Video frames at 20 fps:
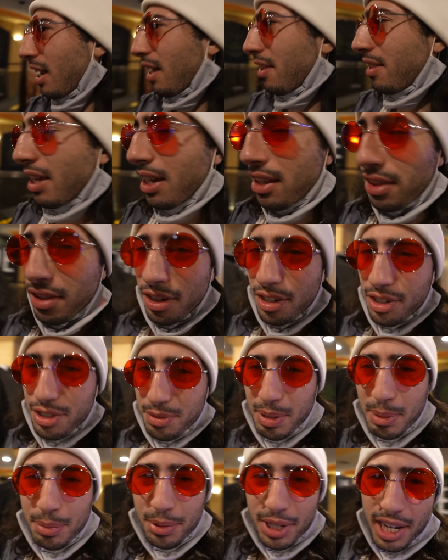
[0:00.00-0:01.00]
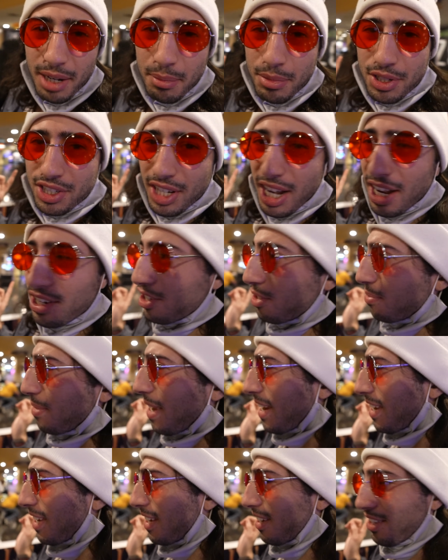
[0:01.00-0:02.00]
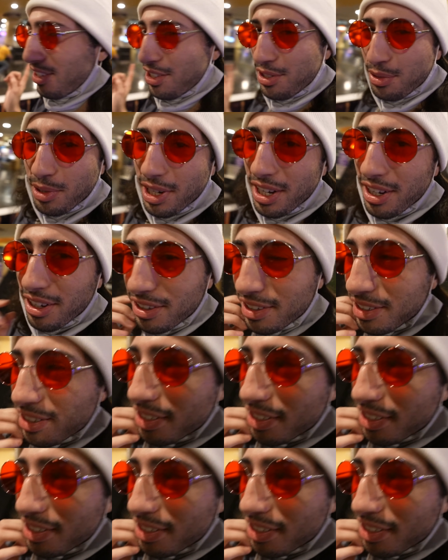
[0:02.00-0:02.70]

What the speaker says: and then there's people getting massages back here as well.